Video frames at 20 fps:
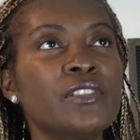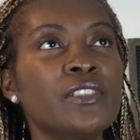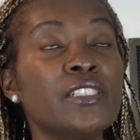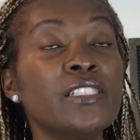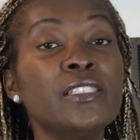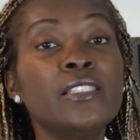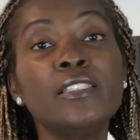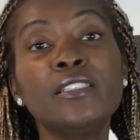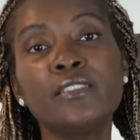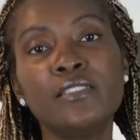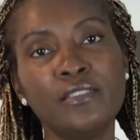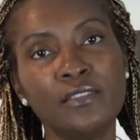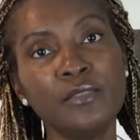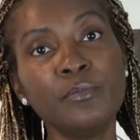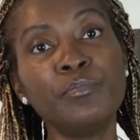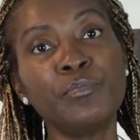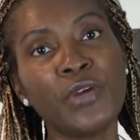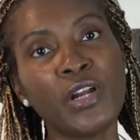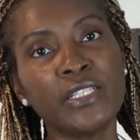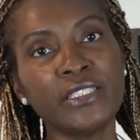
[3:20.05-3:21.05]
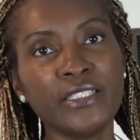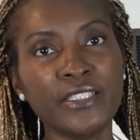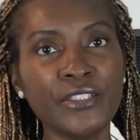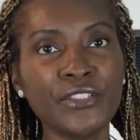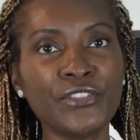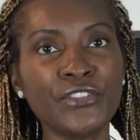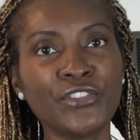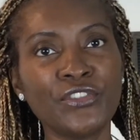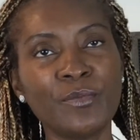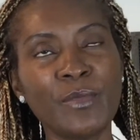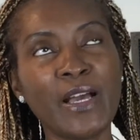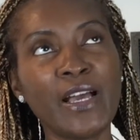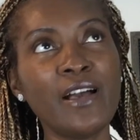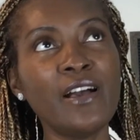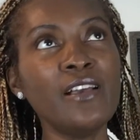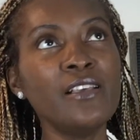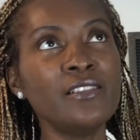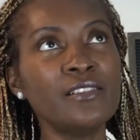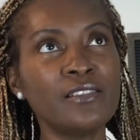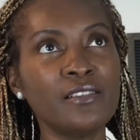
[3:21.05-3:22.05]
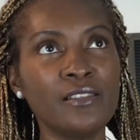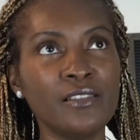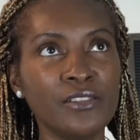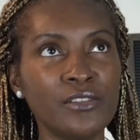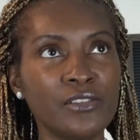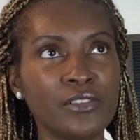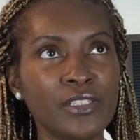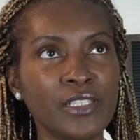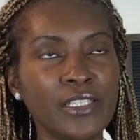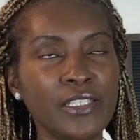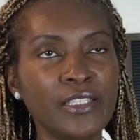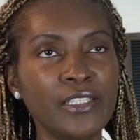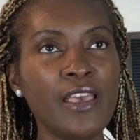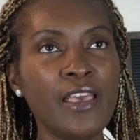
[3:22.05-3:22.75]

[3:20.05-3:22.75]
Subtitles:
it brought tears to my eyes, literally.